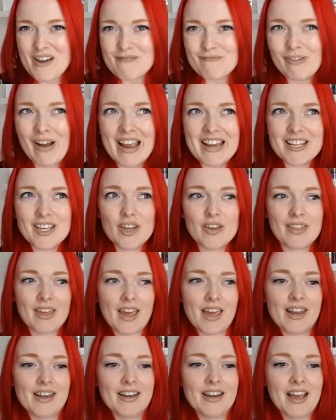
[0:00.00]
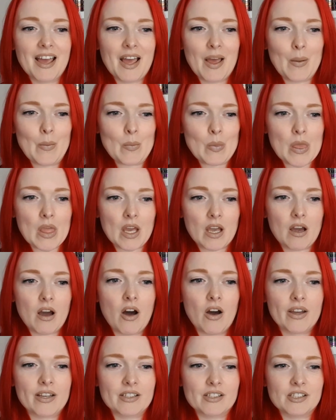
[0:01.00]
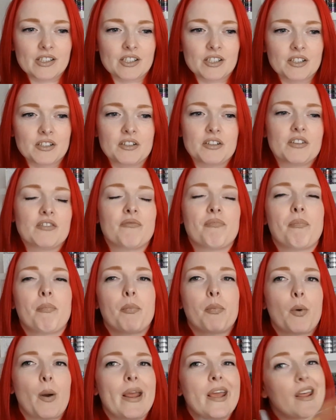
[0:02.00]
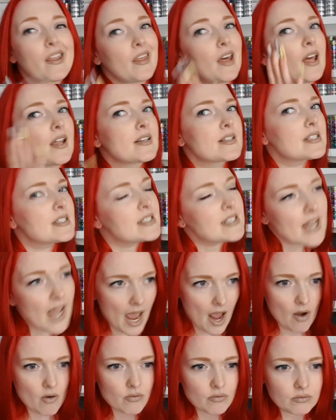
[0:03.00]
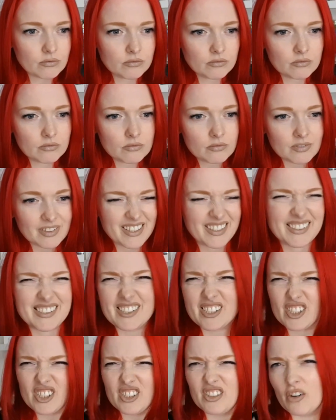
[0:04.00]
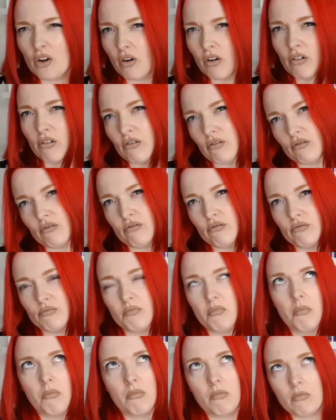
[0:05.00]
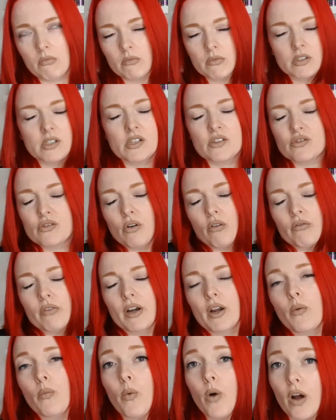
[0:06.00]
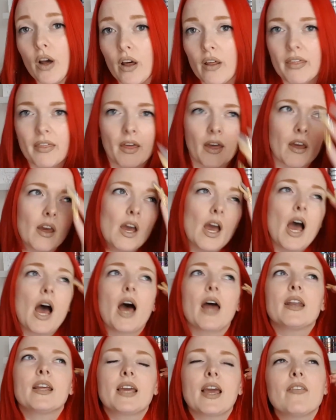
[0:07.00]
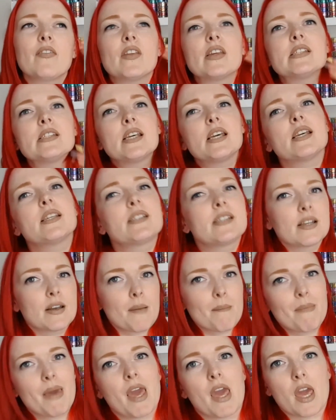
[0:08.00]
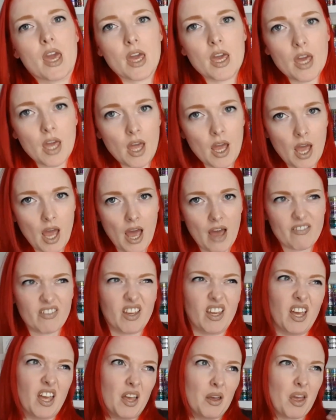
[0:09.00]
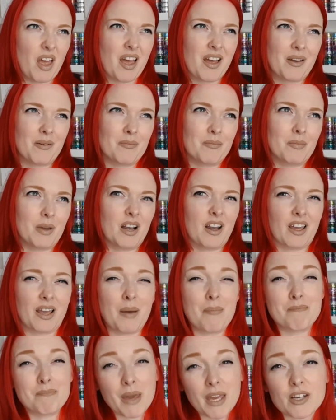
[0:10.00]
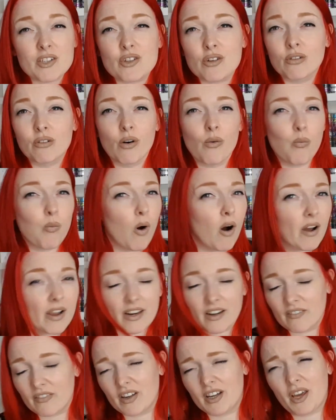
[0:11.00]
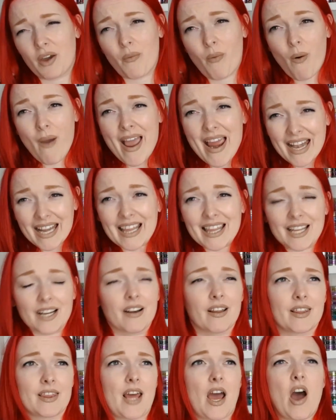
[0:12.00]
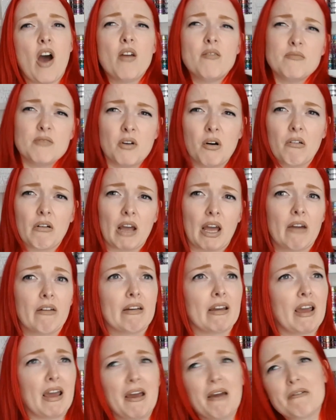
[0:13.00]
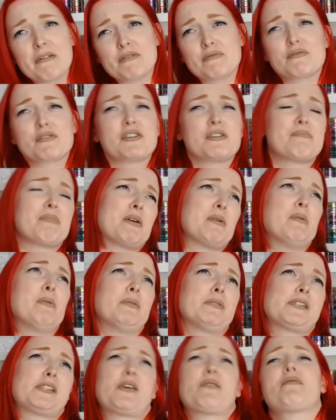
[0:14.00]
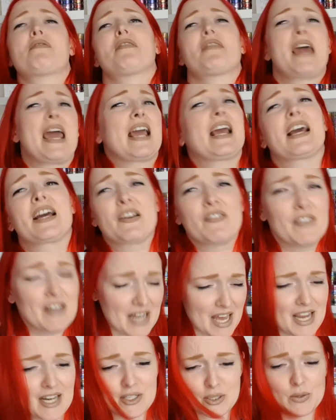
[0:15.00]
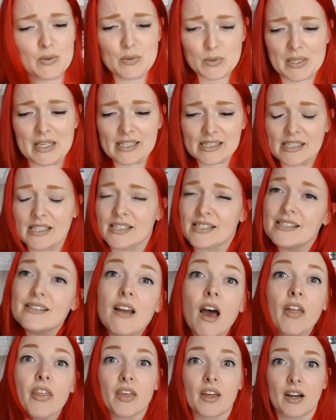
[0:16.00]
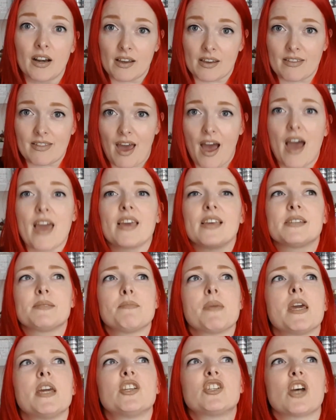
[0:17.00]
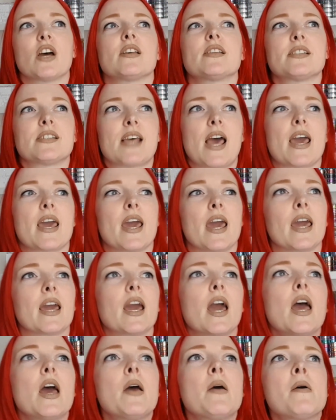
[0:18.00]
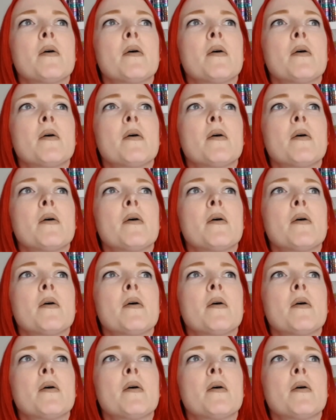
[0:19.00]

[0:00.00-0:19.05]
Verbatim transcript: when you then kind of break that down, it's not it's not really worth it. And again, this isn't me having a um, like a bitch or a whine video or anything like that. I'm not going, oh, you should be also thankful I do this. It's nothing like that. It is me just saying,